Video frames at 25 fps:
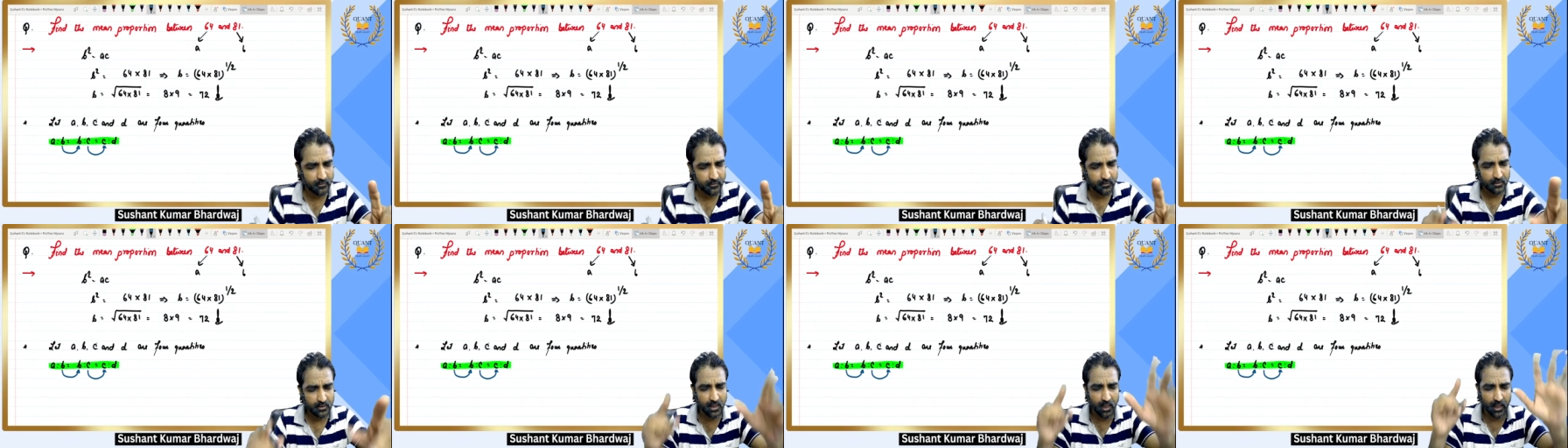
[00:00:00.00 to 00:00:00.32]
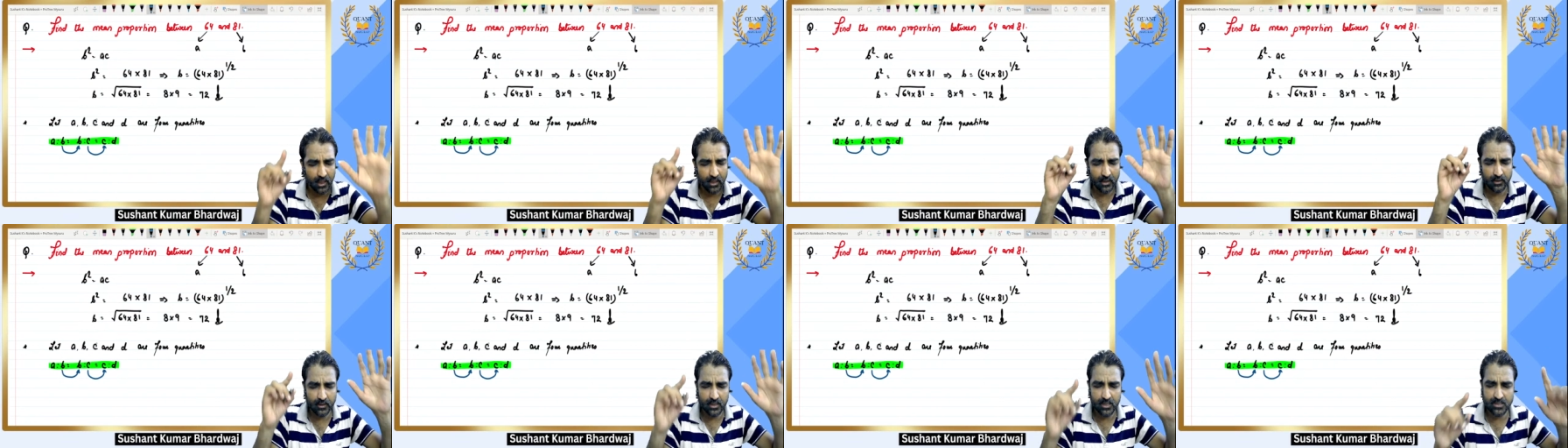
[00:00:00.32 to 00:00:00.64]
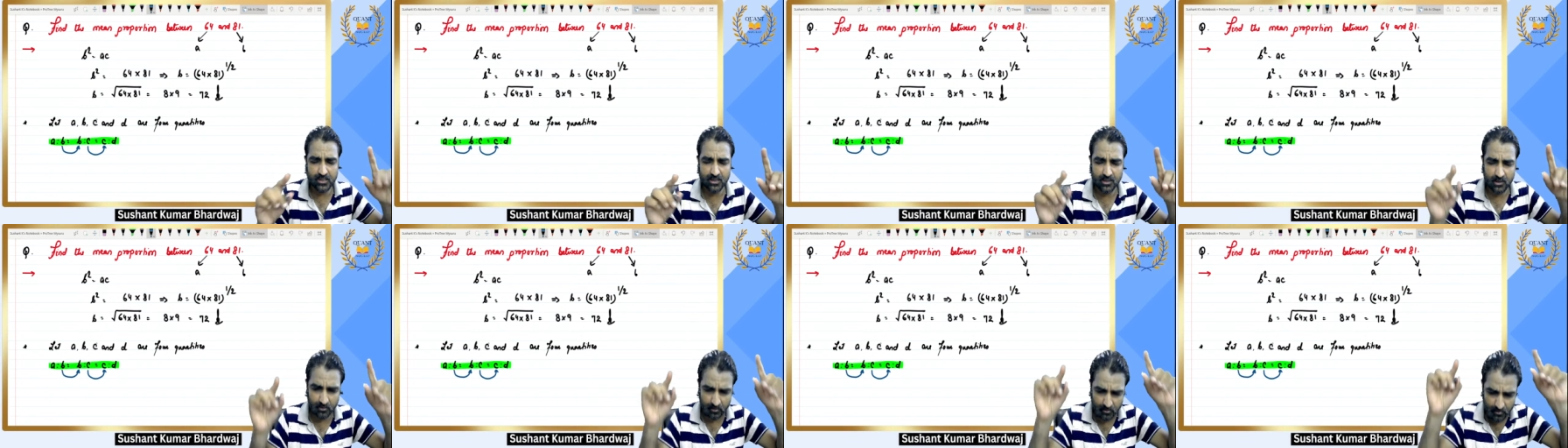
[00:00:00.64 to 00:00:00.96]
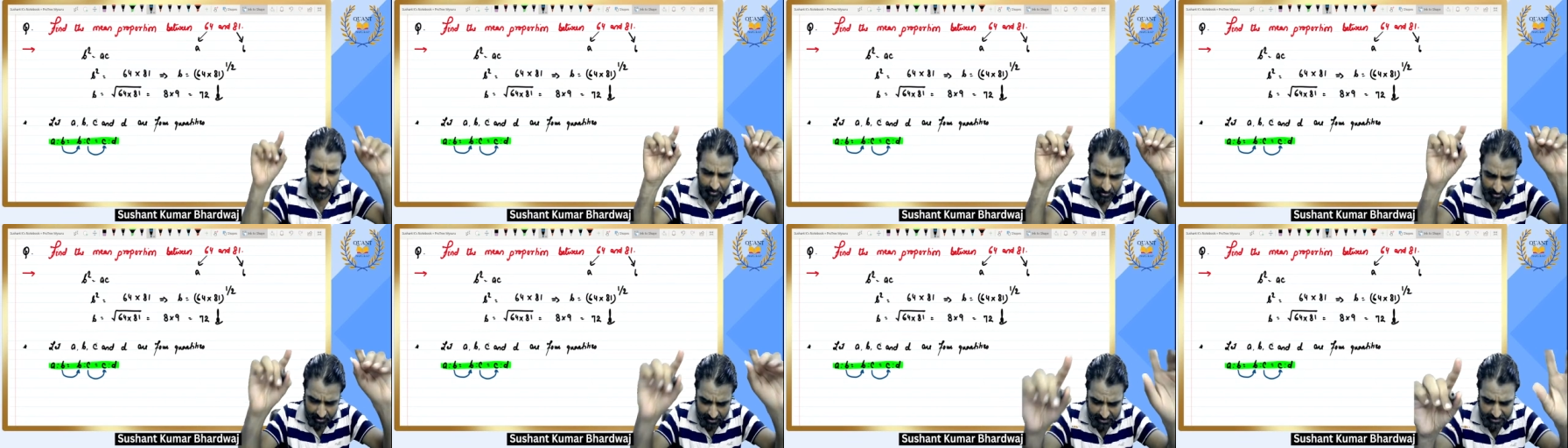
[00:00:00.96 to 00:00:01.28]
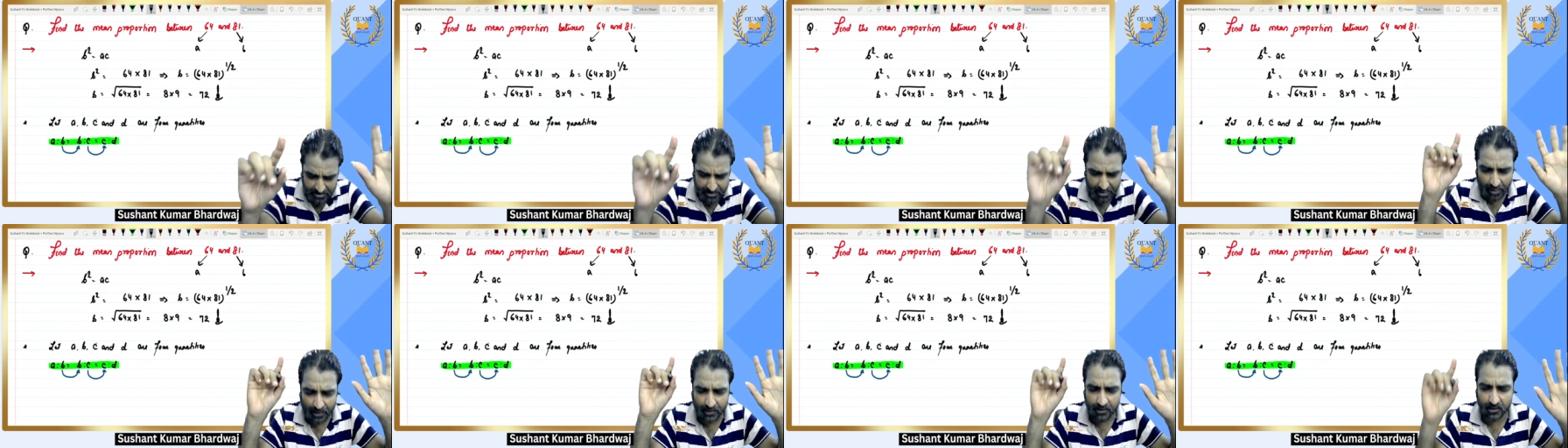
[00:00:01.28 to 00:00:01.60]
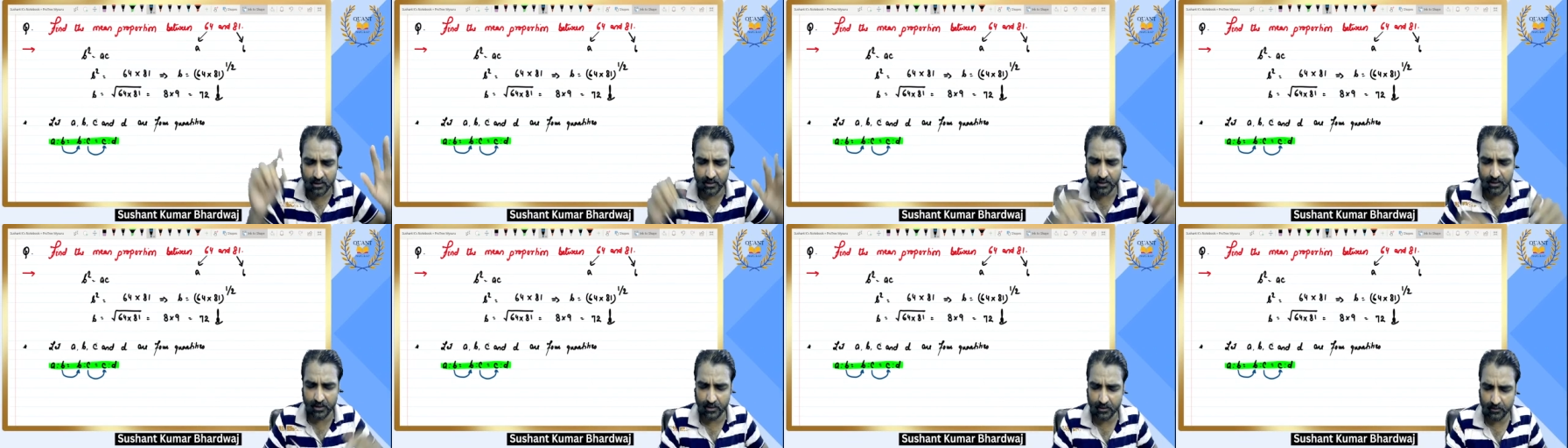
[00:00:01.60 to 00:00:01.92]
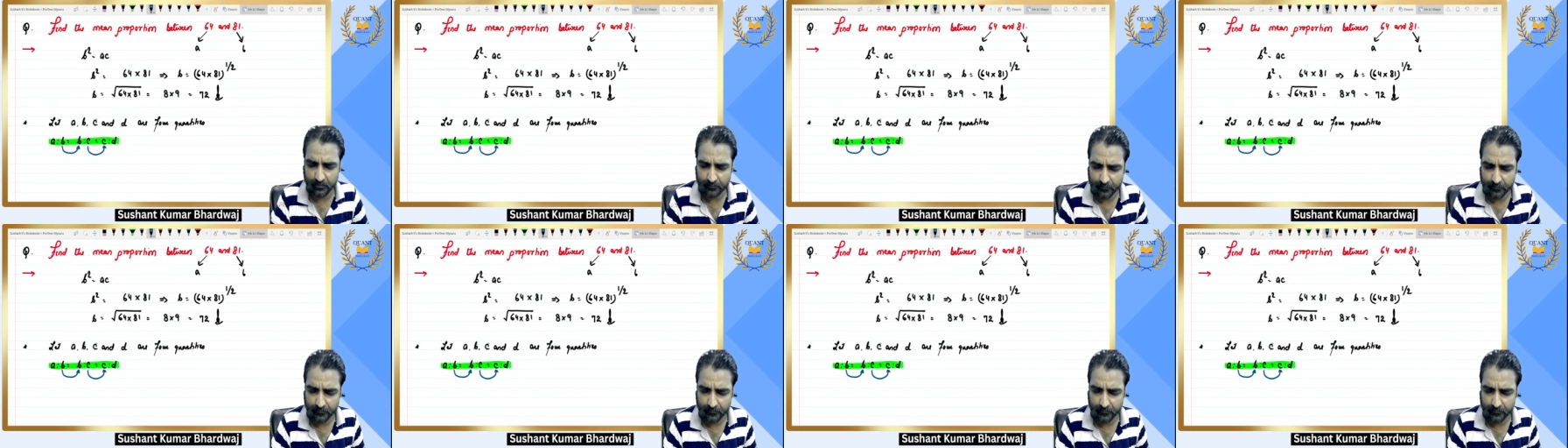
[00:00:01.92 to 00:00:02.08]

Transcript: third ratio. Is that clear?